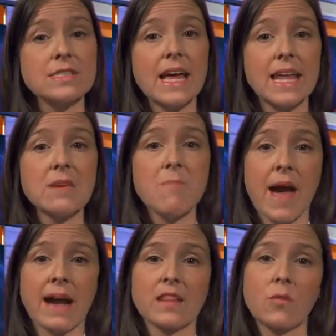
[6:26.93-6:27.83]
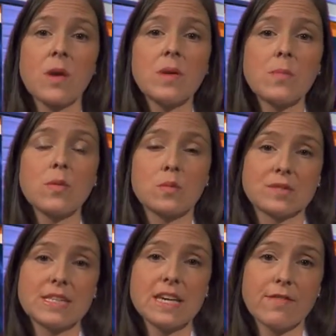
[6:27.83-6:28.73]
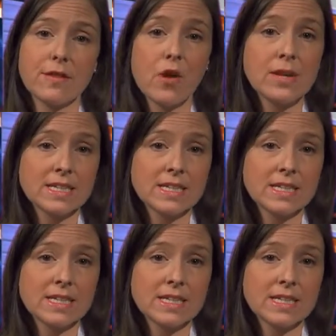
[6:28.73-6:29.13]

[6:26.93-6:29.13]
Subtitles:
that impact the way people perceive their own